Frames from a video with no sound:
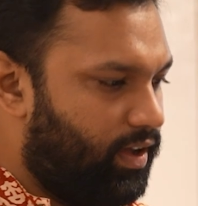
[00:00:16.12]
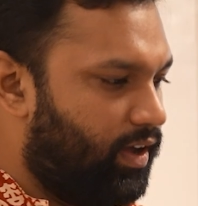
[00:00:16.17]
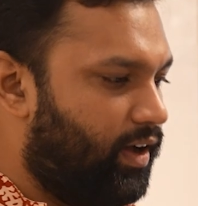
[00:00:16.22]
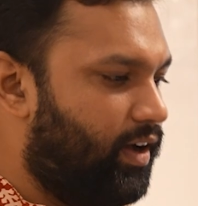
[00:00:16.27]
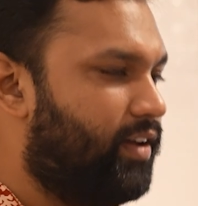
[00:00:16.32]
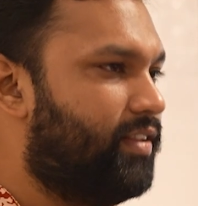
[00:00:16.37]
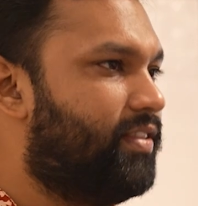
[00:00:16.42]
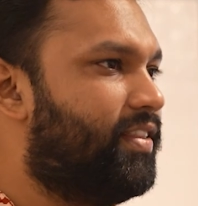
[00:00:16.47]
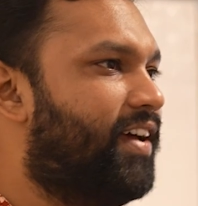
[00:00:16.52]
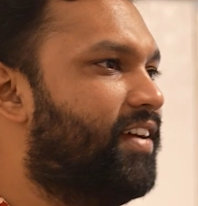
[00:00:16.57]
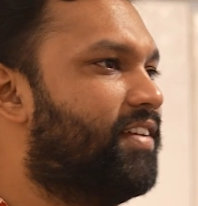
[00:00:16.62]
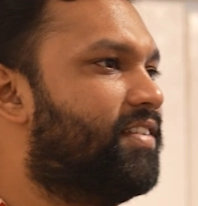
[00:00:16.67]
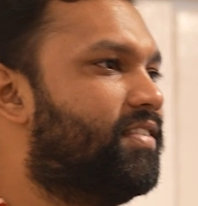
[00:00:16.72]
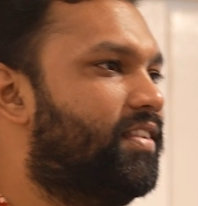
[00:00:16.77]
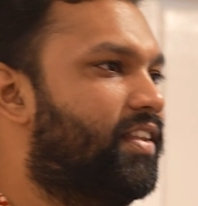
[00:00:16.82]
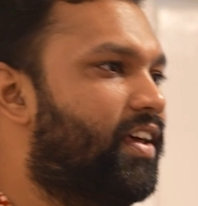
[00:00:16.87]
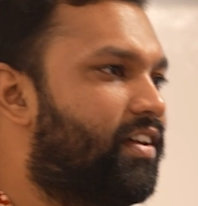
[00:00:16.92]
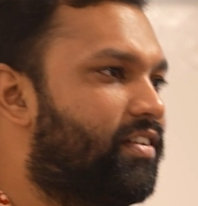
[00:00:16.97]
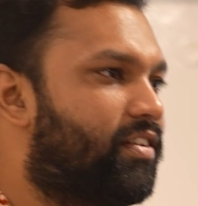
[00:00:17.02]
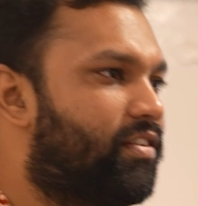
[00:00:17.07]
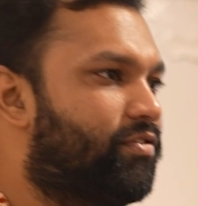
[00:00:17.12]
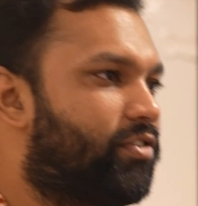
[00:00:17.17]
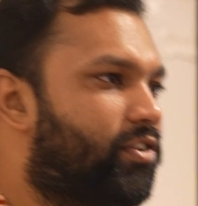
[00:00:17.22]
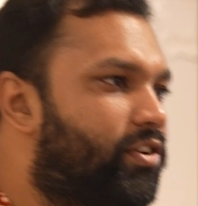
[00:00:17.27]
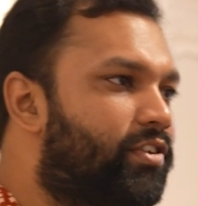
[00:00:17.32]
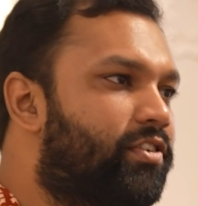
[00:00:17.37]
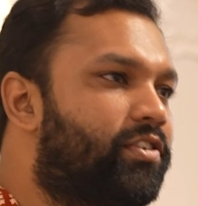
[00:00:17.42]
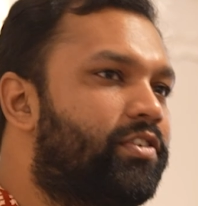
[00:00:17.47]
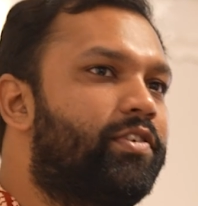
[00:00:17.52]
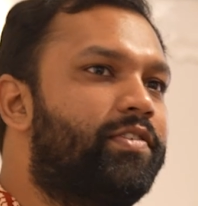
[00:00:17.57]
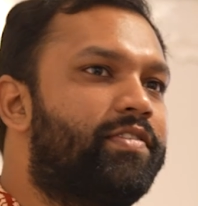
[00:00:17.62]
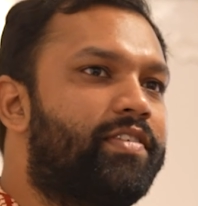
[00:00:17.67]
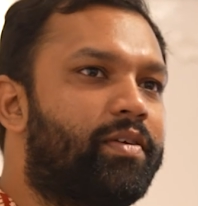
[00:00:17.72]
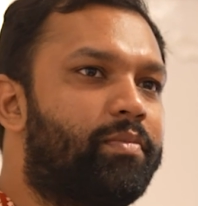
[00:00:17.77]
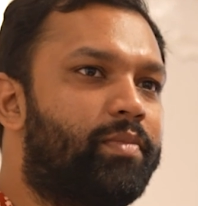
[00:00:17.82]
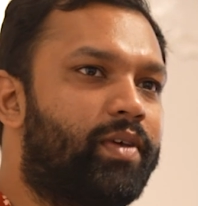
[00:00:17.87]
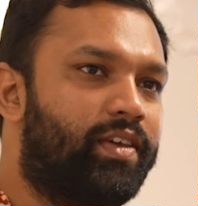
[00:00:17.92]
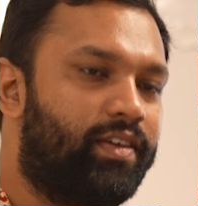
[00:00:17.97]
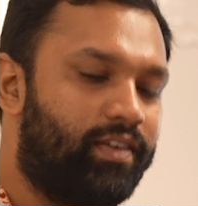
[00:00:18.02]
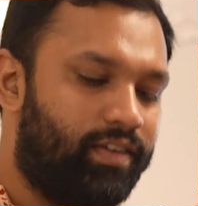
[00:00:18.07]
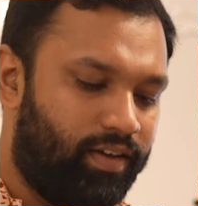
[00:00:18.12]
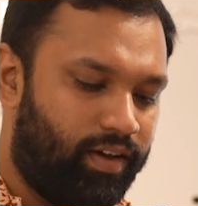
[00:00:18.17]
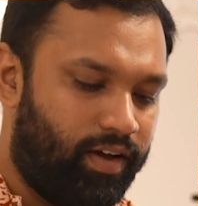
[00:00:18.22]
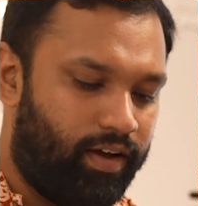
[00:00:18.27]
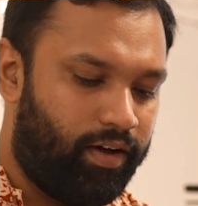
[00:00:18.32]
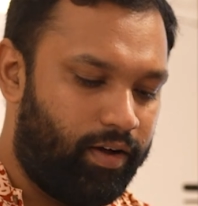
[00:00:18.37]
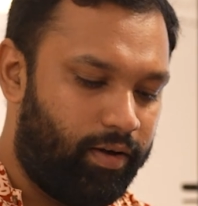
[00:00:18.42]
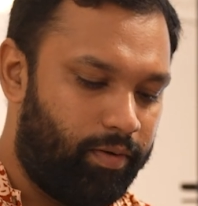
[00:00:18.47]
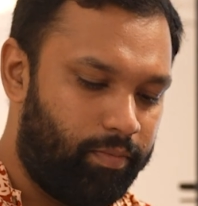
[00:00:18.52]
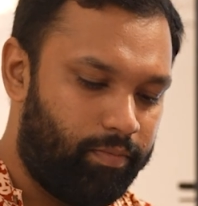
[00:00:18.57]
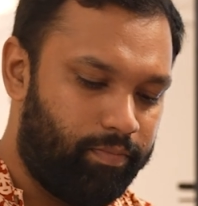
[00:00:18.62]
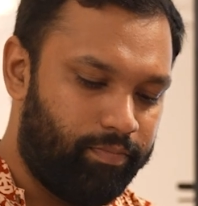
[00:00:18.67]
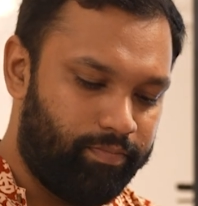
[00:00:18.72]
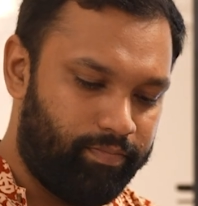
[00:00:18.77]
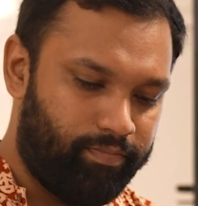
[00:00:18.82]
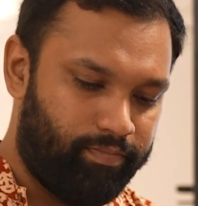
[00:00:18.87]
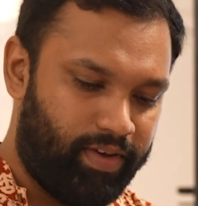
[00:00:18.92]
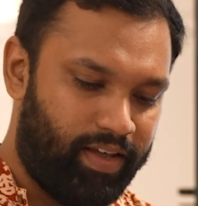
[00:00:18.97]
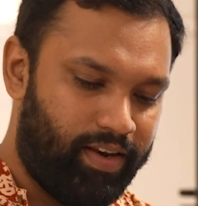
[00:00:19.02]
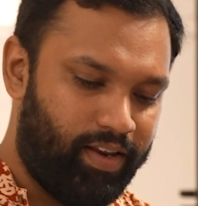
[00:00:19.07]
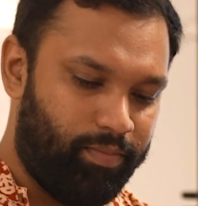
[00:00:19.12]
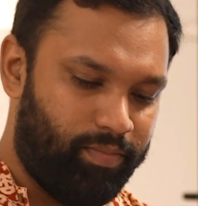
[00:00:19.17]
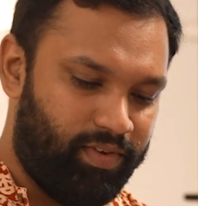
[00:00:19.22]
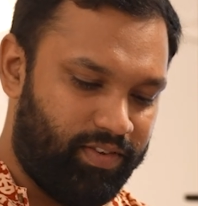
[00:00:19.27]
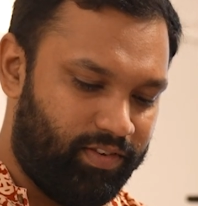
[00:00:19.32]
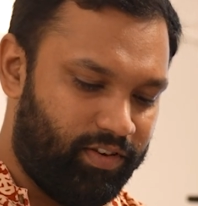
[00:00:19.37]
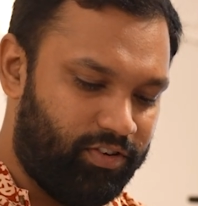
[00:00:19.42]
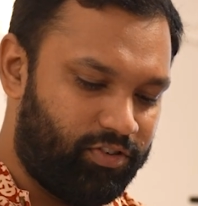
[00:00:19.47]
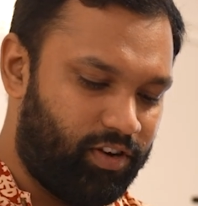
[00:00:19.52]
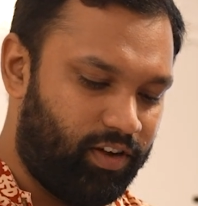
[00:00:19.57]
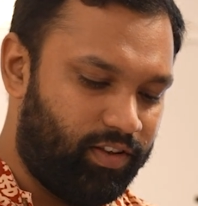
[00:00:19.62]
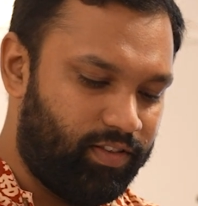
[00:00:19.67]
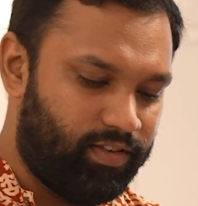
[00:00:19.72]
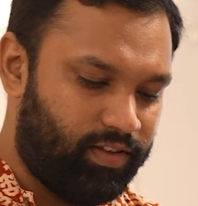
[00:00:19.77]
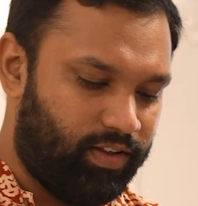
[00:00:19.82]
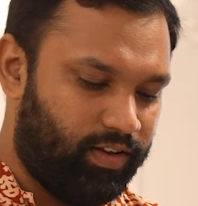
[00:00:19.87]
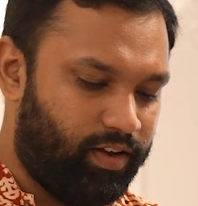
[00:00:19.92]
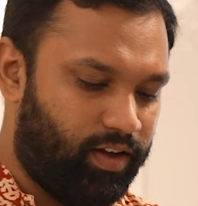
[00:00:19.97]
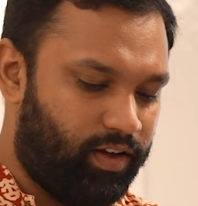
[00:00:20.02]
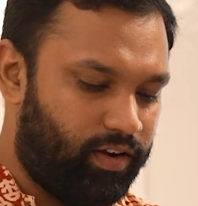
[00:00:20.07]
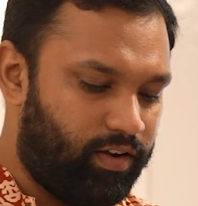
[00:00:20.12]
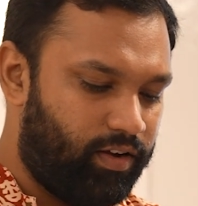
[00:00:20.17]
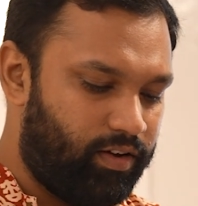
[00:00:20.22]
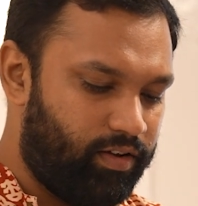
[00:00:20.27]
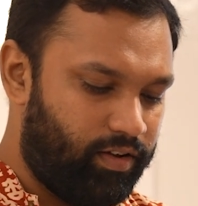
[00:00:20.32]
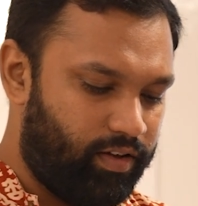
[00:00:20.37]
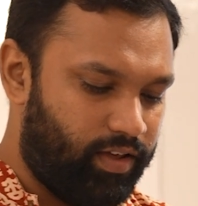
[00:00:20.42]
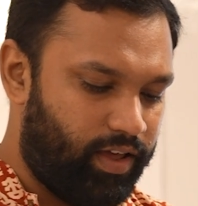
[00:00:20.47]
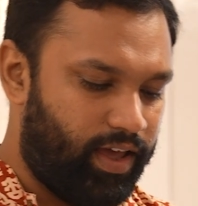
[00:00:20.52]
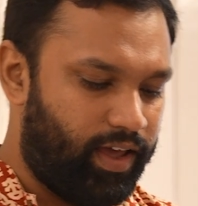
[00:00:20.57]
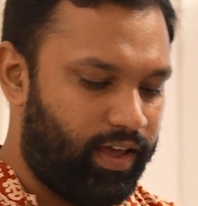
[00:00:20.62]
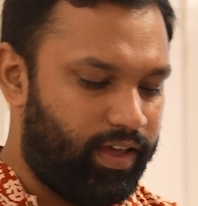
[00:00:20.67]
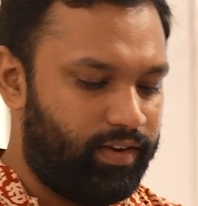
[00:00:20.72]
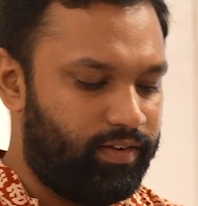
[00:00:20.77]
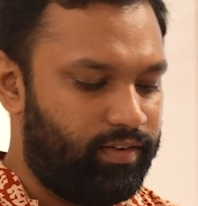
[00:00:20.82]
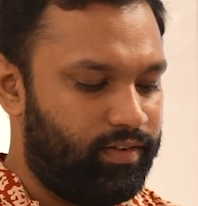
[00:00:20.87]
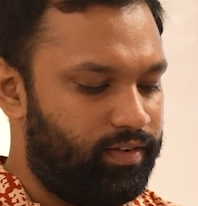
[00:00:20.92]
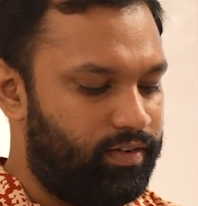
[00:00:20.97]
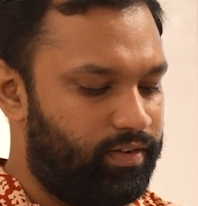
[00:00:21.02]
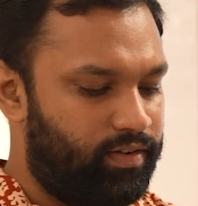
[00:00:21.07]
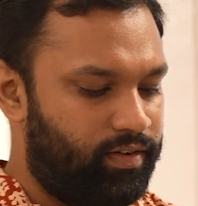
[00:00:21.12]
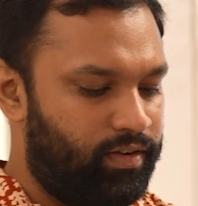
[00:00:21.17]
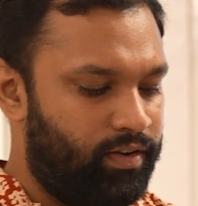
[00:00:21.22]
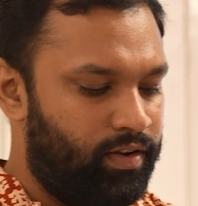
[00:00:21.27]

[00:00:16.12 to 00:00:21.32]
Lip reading: Thanks, Leander, for introducing me. My name is Nishant Saldanha, and